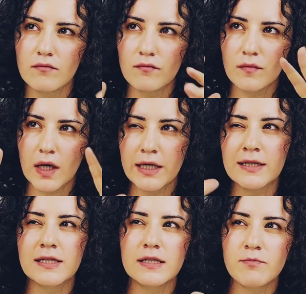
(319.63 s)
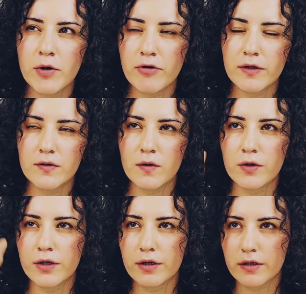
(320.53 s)
in spirit
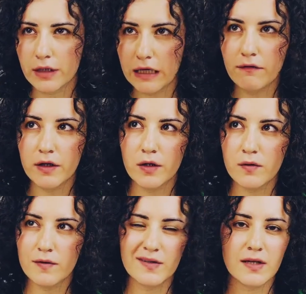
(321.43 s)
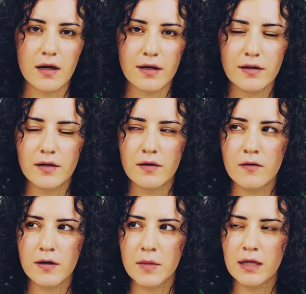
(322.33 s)
or giving you the sign. You know what
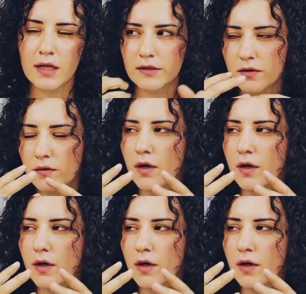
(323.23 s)
I mean? Like, so,